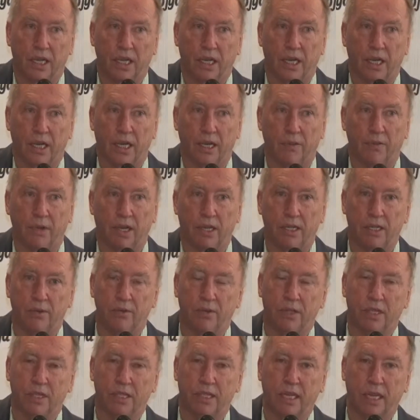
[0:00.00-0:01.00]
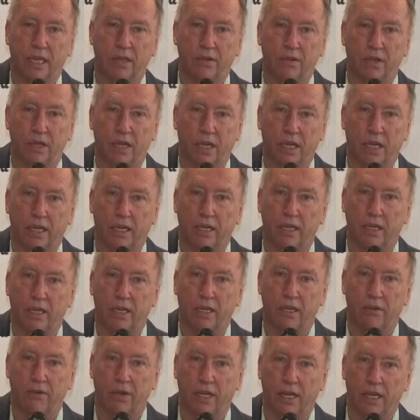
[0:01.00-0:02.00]
I don't want to sound like a
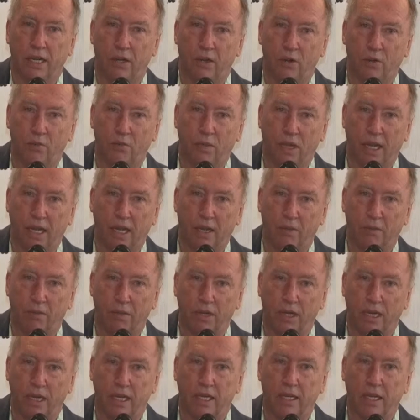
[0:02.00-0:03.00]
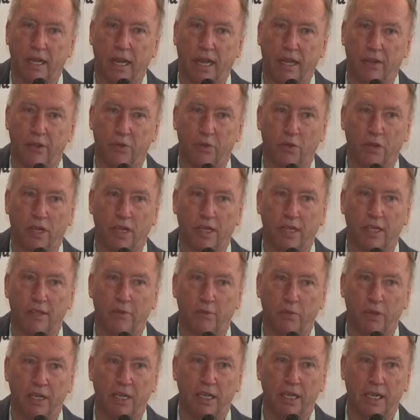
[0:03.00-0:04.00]
really old man, but it's
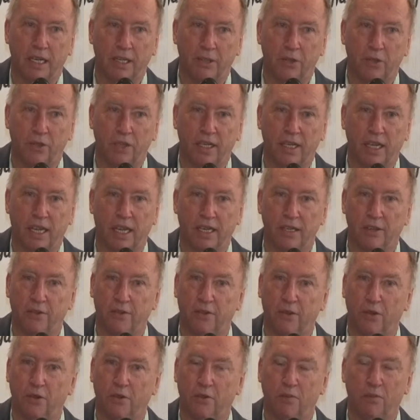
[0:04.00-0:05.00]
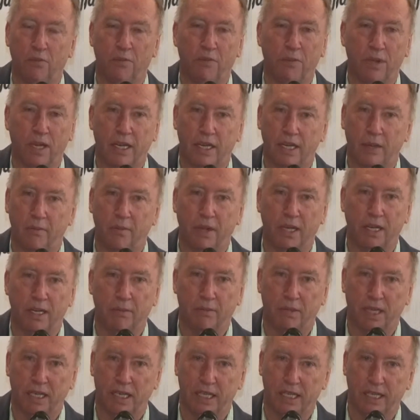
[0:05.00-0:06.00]
been an issue in Kenya for many
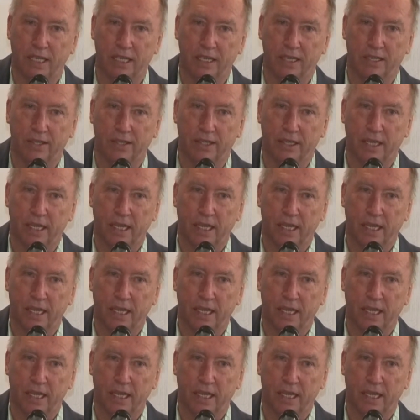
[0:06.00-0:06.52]
years.